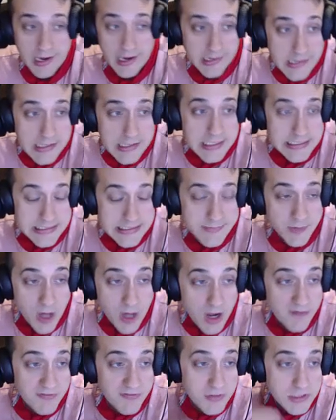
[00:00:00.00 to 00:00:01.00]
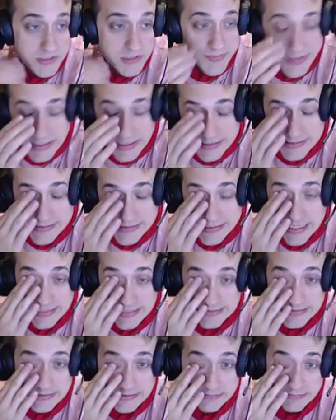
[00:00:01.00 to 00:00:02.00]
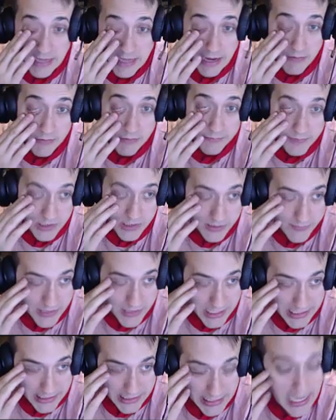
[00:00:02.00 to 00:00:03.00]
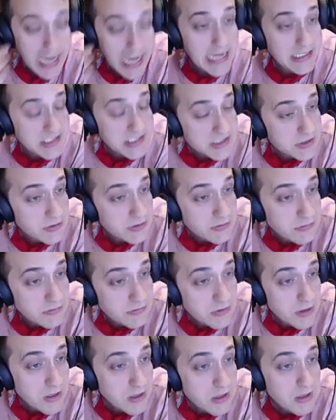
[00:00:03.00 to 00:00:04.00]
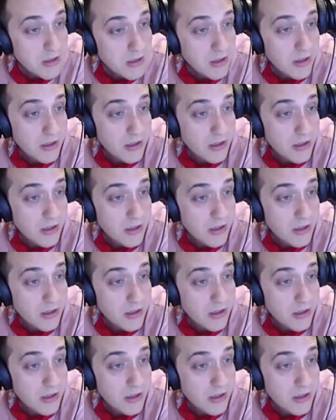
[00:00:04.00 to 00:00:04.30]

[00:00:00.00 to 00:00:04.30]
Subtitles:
okay, I need to get some Coffers because that's how I'm going to be hitting 8 soon.